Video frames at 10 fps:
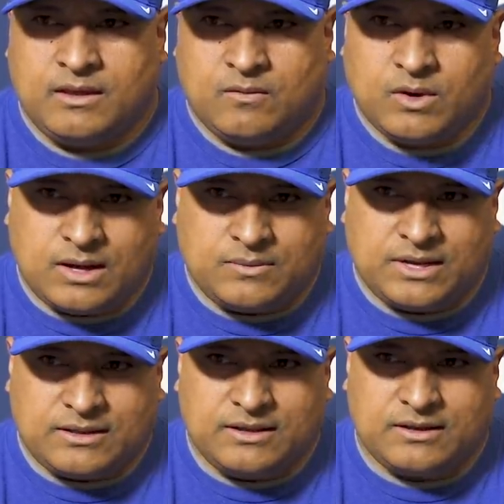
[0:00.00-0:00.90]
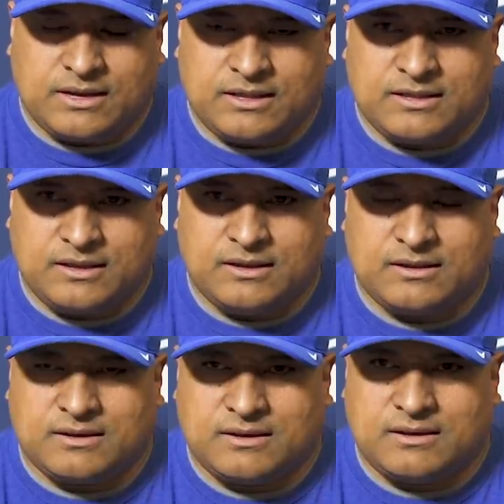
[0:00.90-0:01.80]
Well, I mean, I
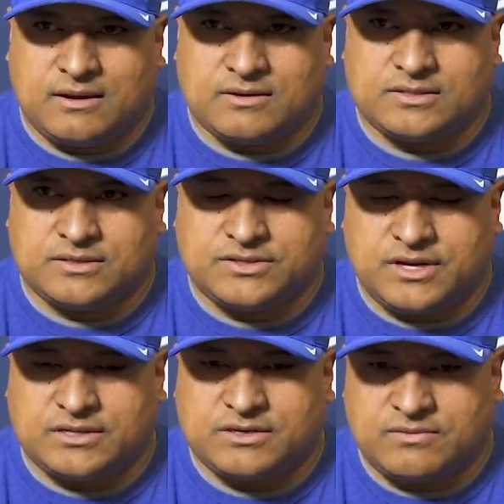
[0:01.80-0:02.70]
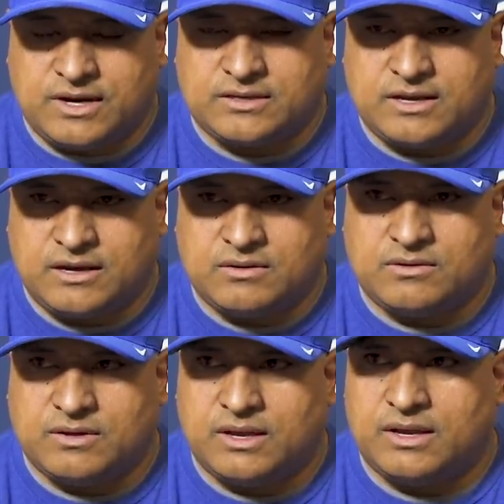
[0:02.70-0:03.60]
think Harris LeChance at right
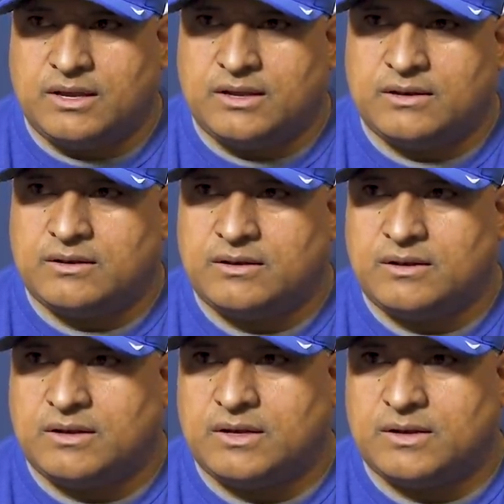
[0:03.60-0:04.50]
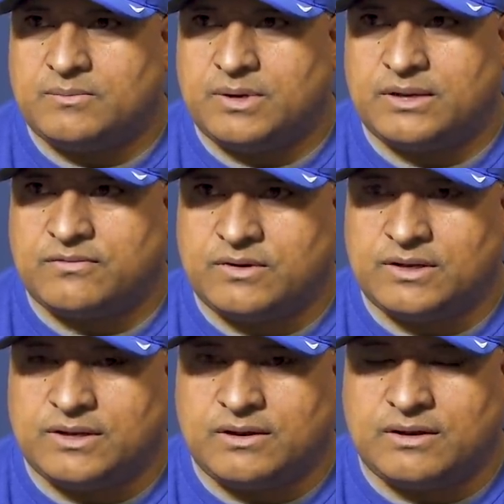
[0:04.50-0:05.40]
tackle and Blake
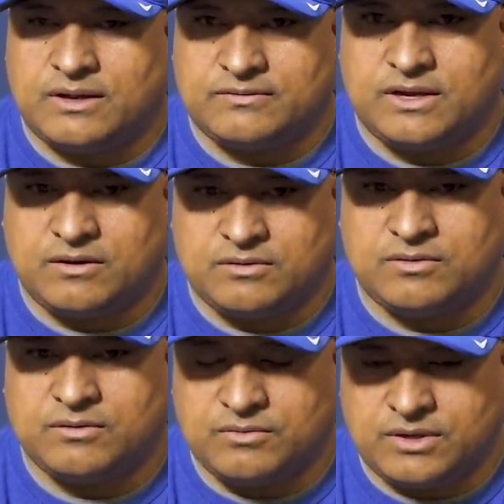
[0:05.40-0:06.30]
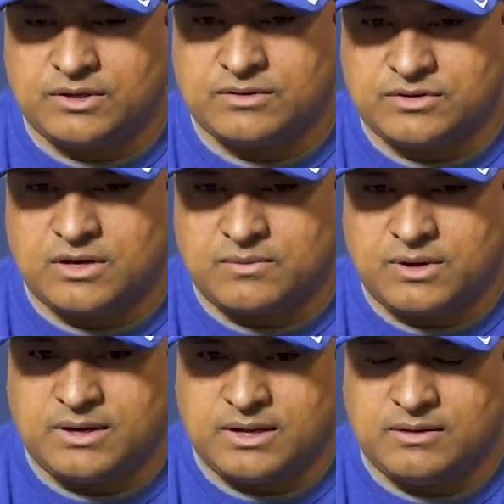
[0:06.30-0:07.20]
Freeland at left tackle are doing a really good job
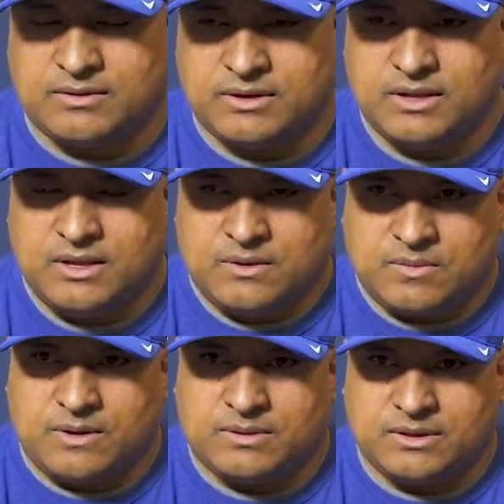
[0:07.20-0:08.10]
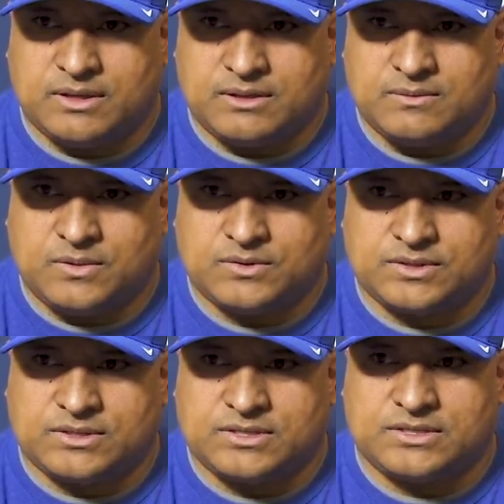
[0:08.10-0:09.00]
right now, and probably getting the
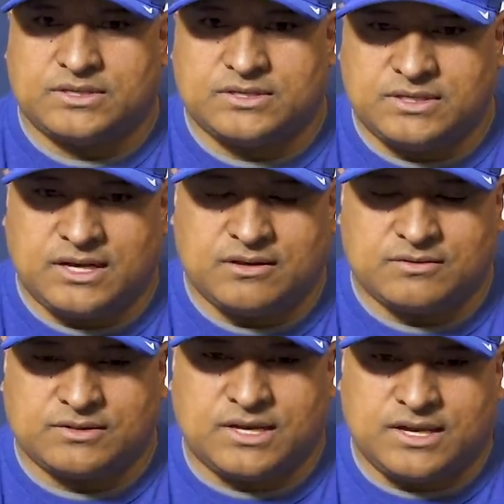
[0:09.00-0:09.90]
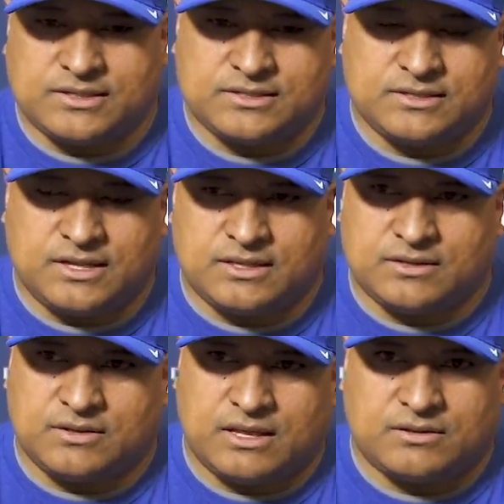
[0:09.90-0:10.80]
most consistency out of those guys at
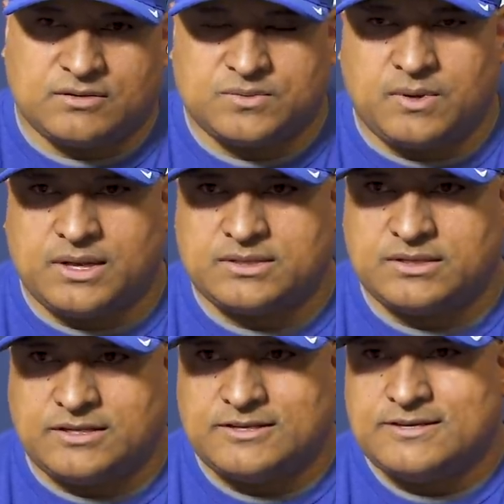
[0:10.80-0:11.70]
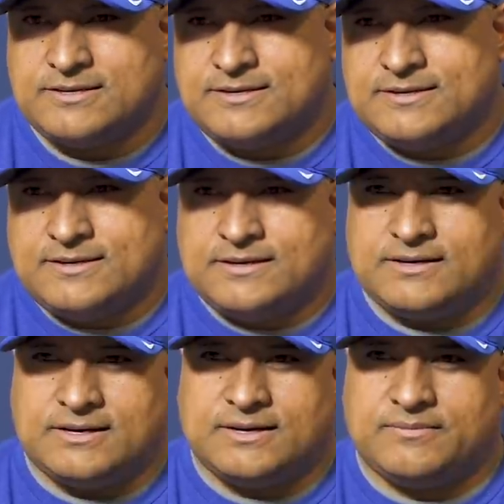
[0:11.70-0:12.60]
those spots. And
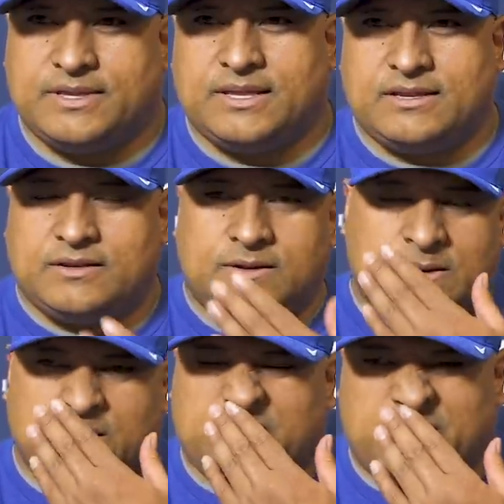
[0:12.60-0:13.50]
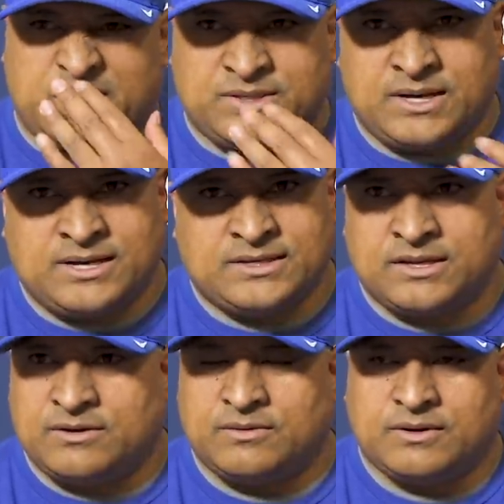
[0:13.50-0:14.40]
then, we have a bunch of guys that
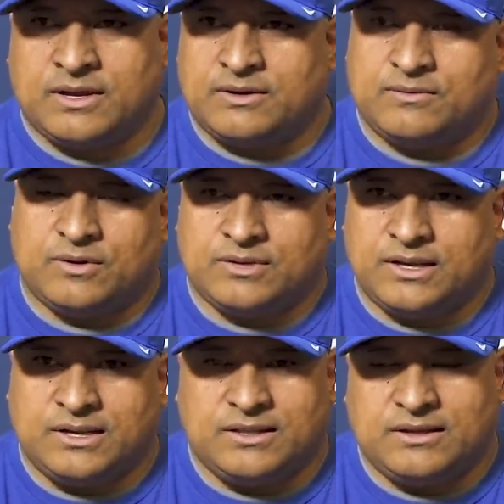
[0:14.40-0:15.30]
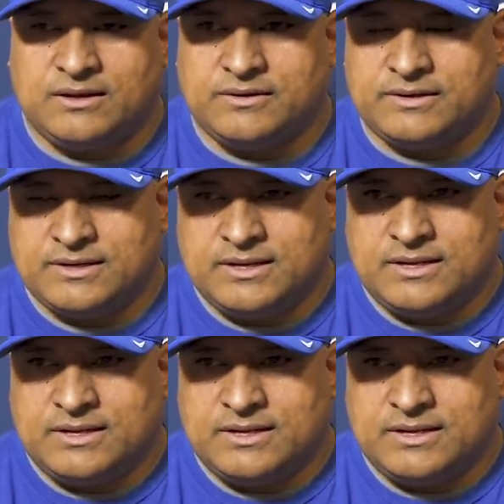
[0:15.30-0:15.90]
can kind of rotate in there.